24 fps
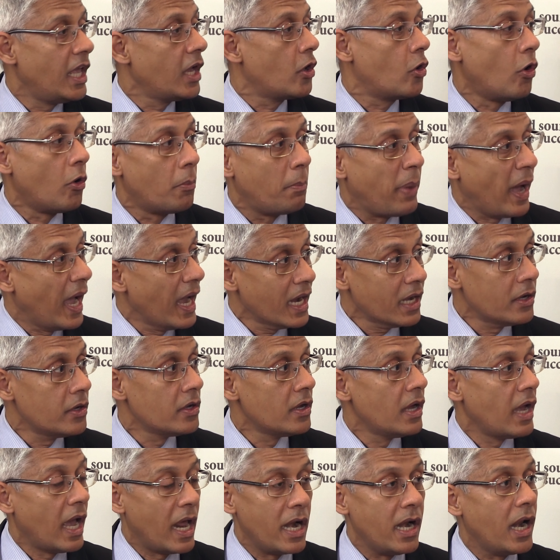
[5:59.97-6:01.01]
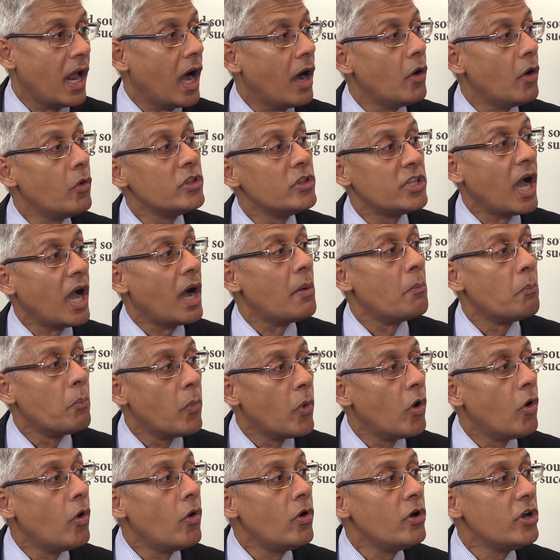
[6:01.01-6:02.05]
They go back, and now there are
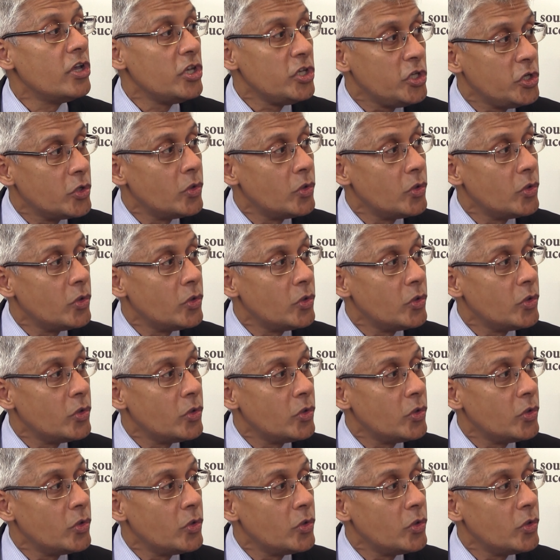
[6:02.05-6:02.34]
more